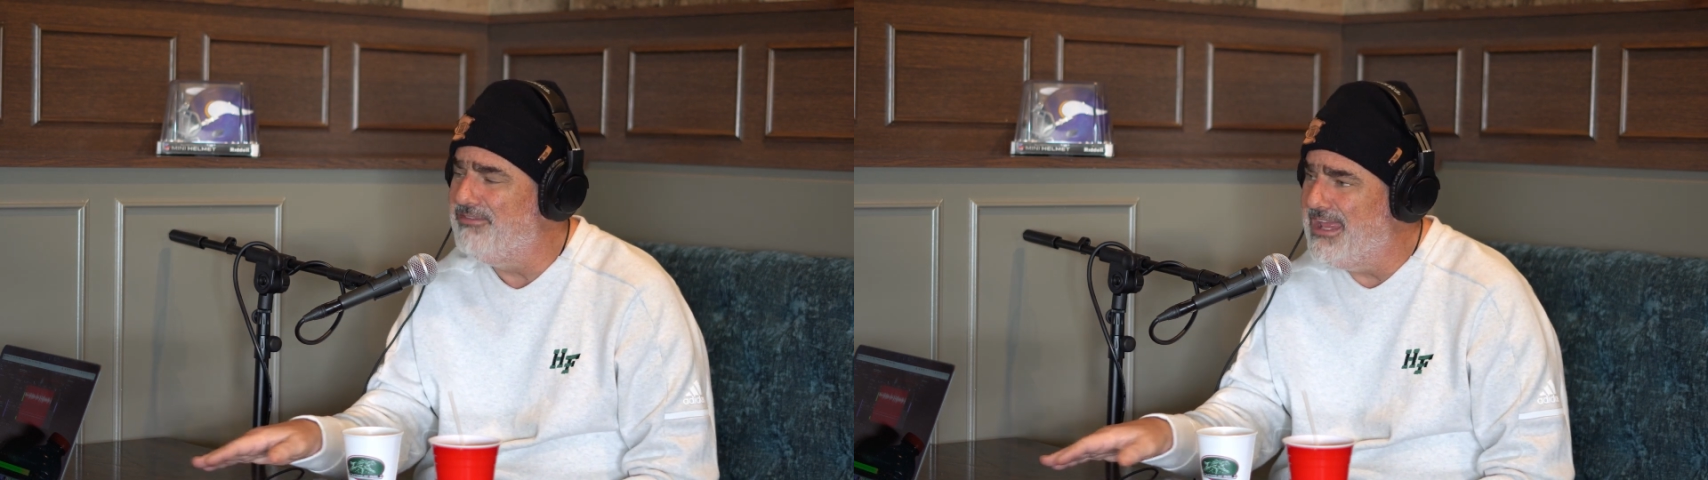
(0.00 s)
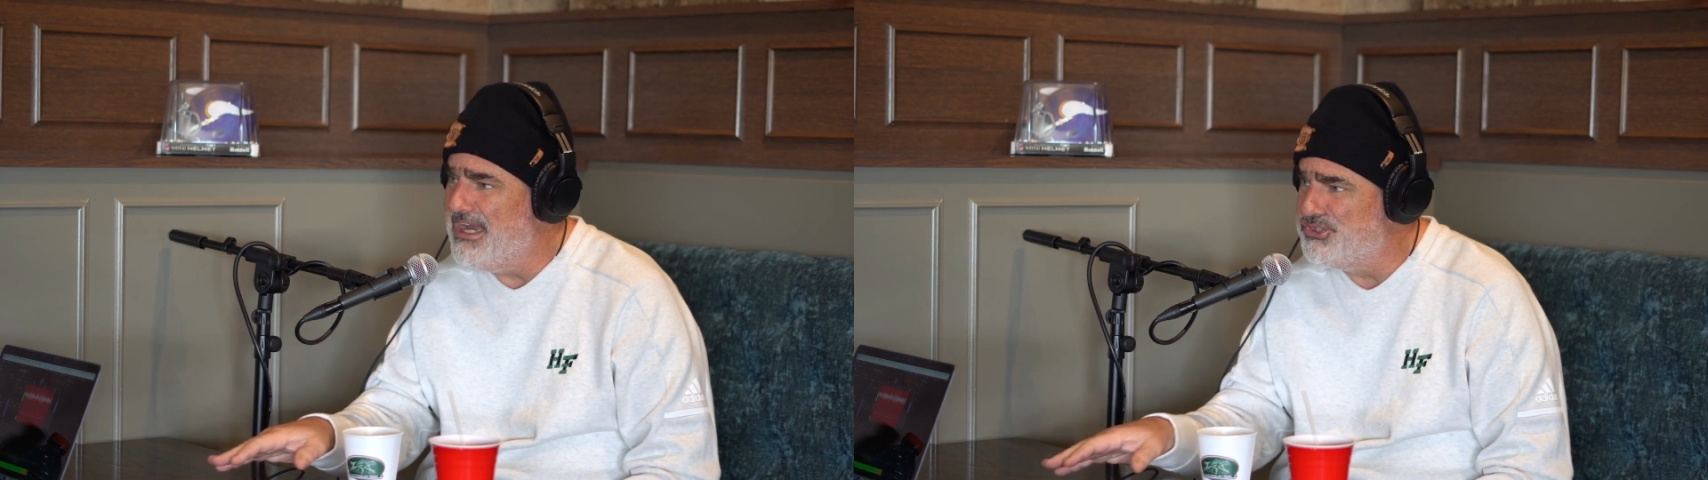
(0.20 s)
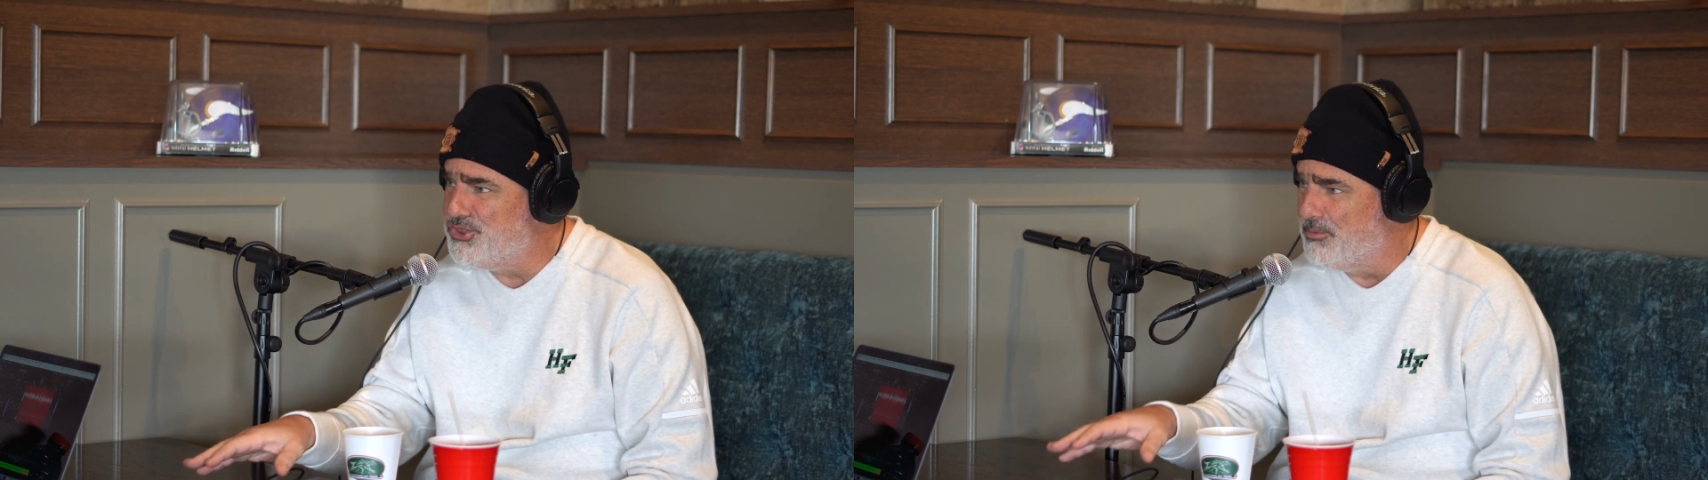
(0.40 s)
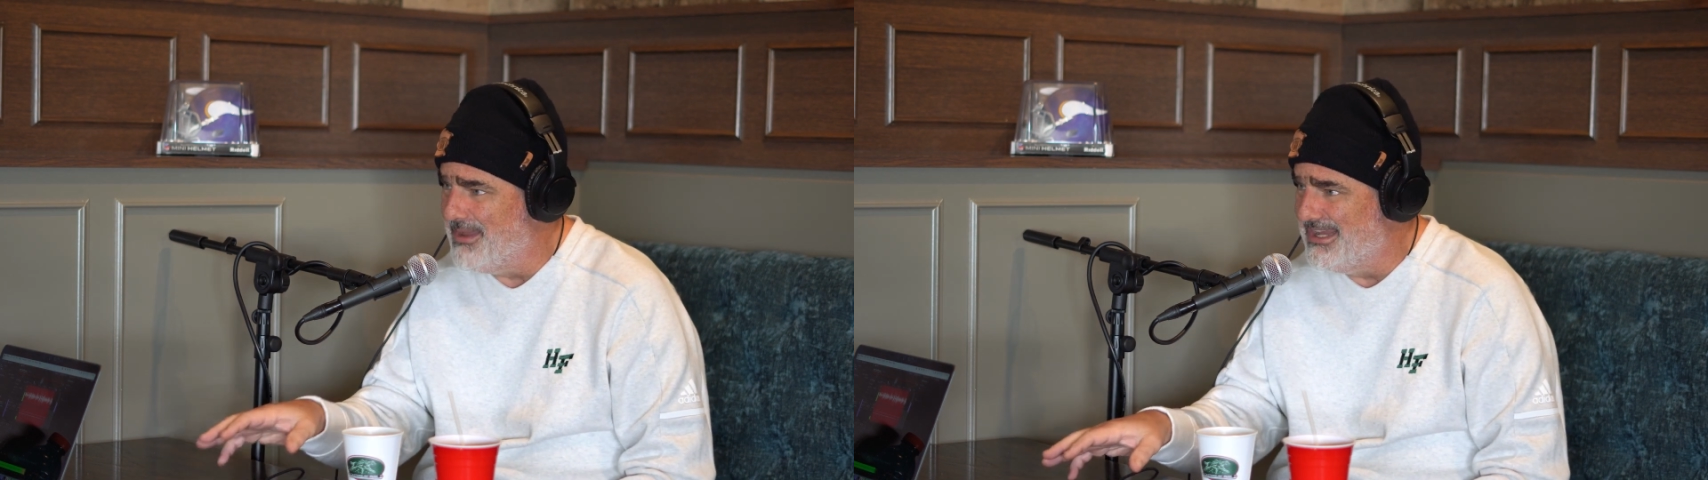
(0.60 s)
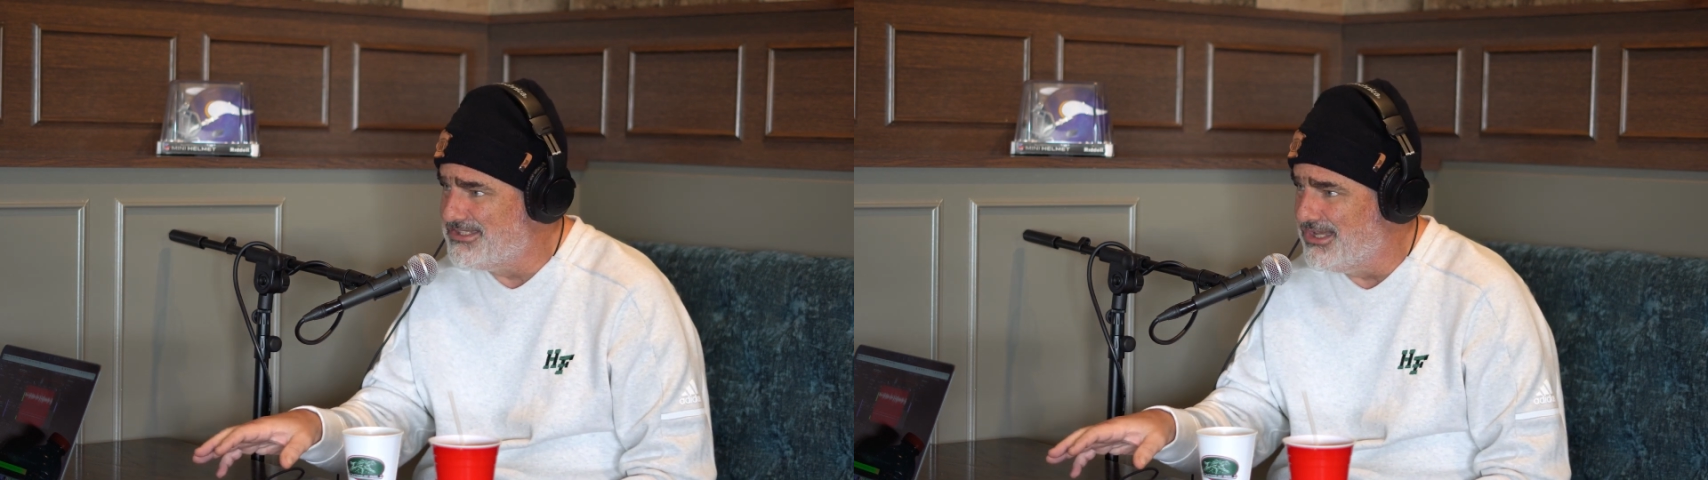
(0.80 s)
that as your
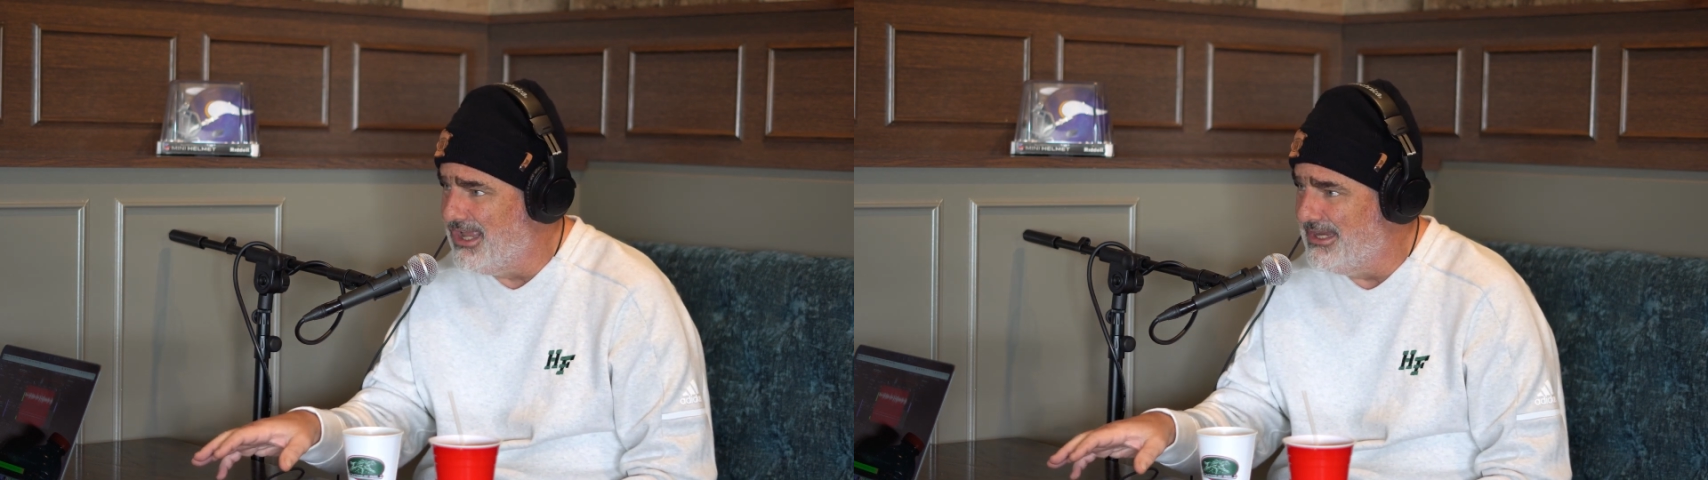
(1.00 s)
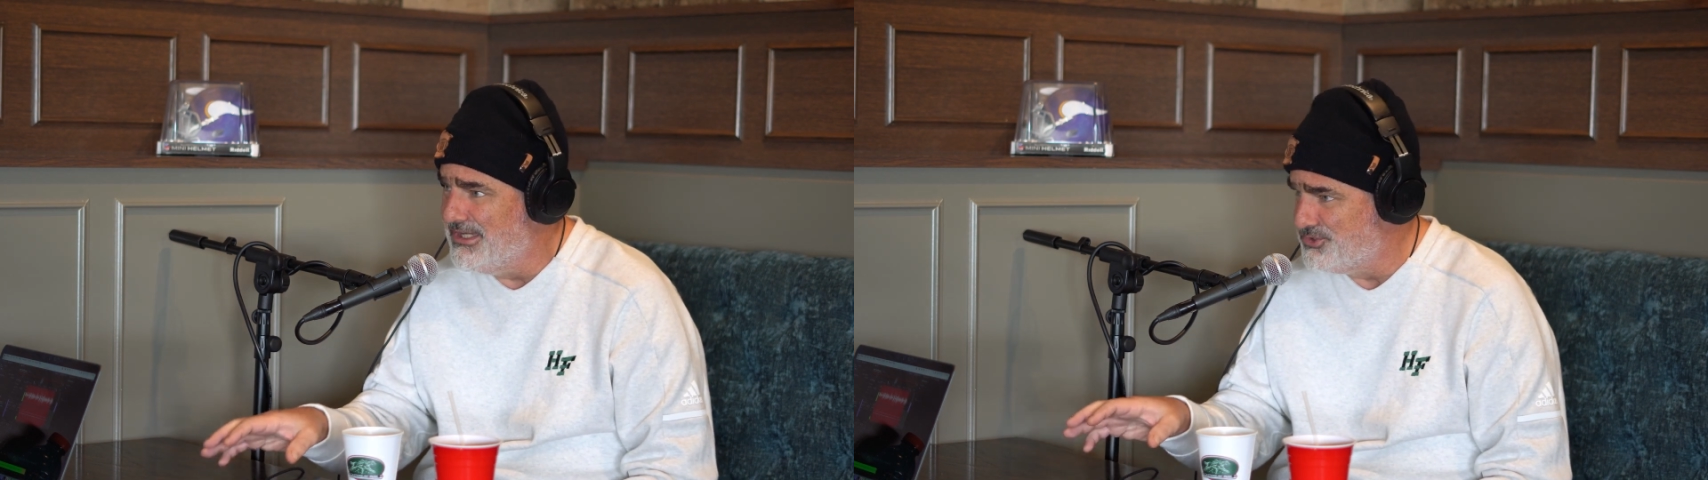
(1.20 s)
baseline,